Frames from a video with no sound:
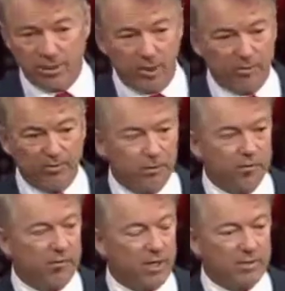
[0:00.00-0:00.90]

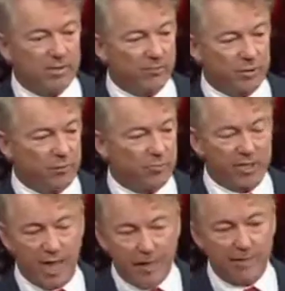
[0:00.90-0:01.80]
Peer-reviewed studies have shown
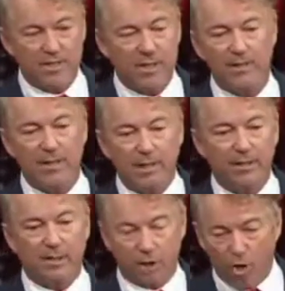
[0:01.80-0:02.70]
time and time
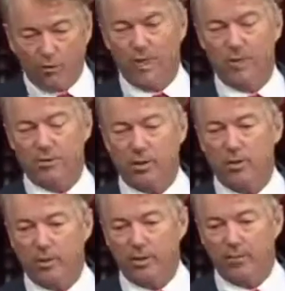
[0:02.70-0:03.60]
again cloth masks
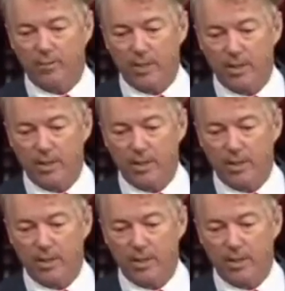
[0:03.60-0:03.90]
don't work.